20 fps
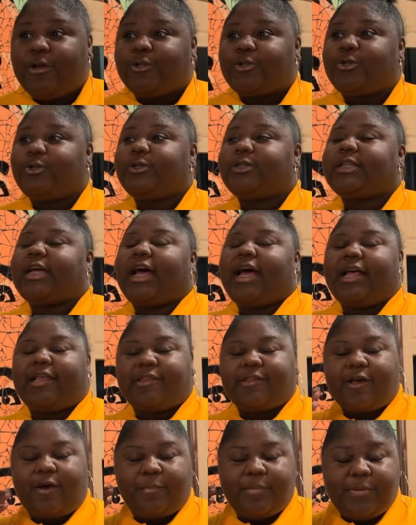True Star has
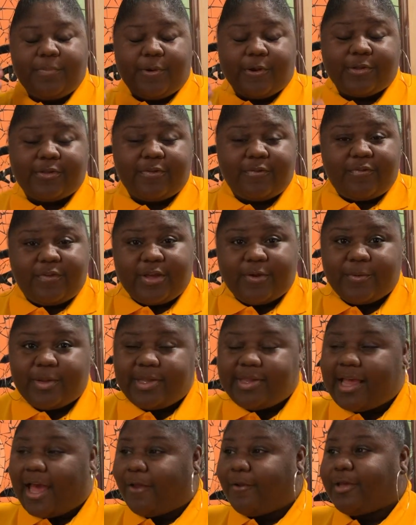taught me
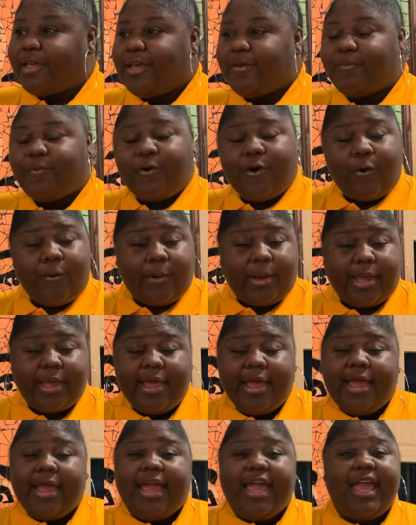perseverance, how to keep going,
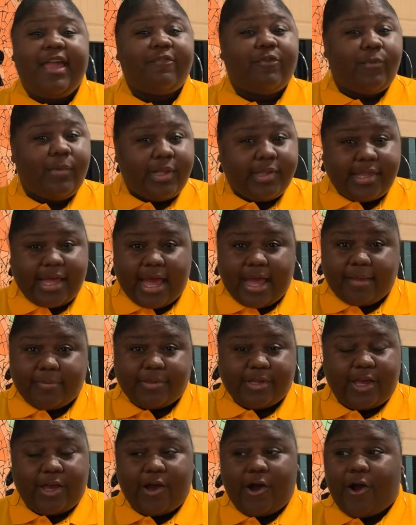even when
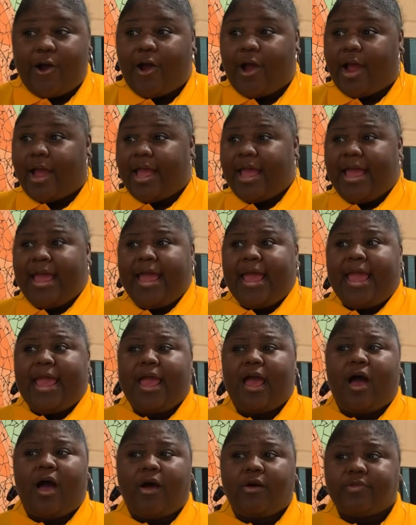times get hard.
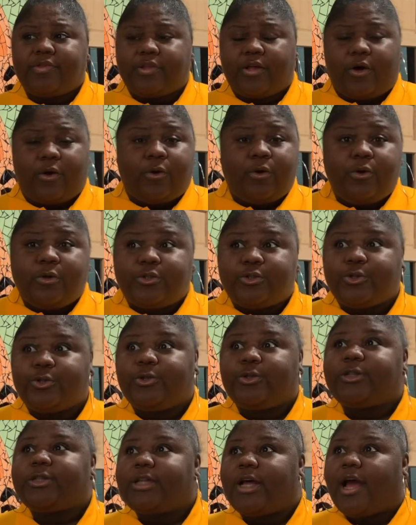And also,
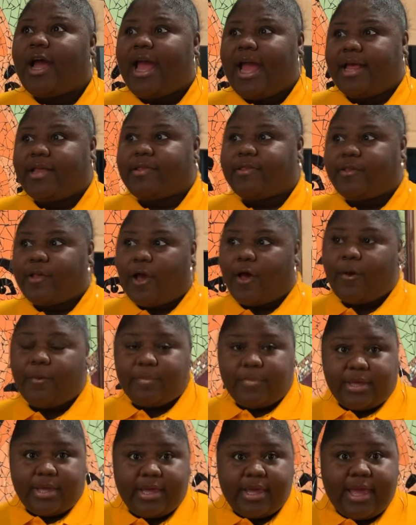True Star has
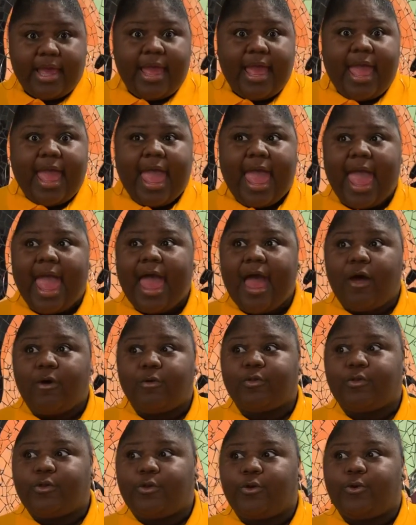taught me how
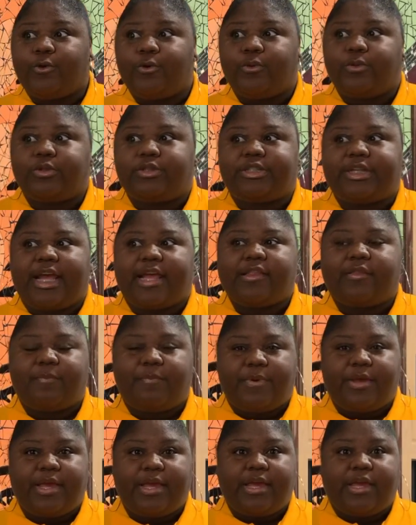to just
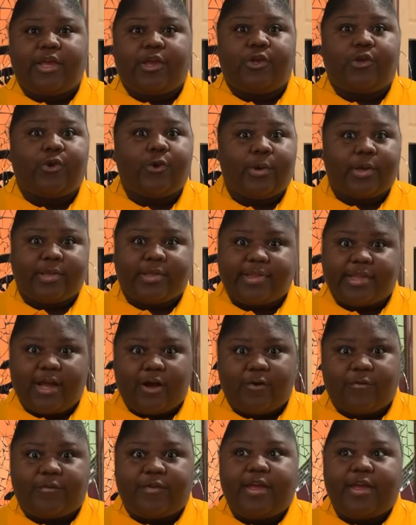be yourself